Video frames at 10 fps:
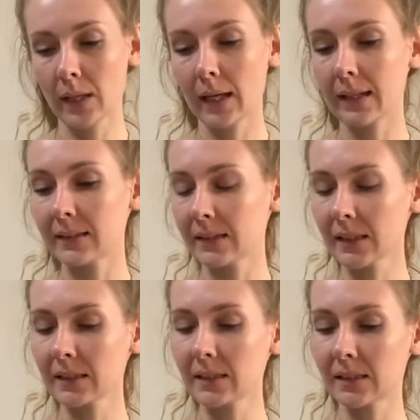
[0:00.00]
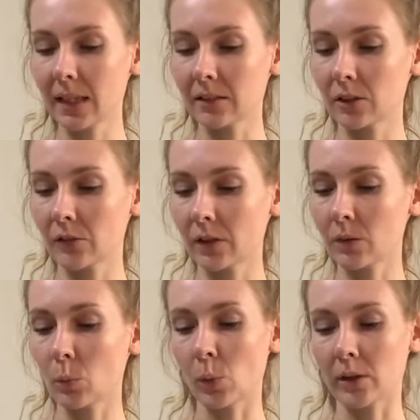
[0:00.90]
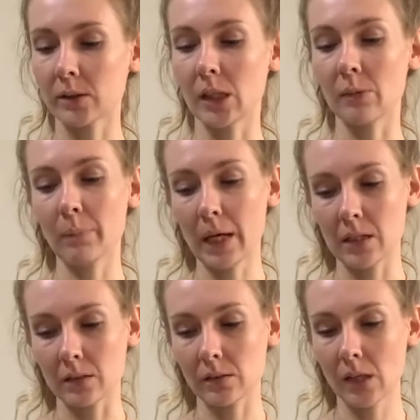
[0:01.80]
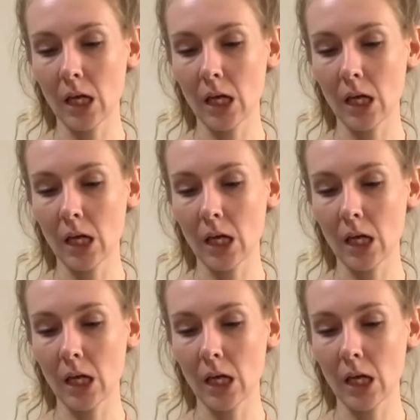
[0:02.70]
and 60 cents of it was in pennies.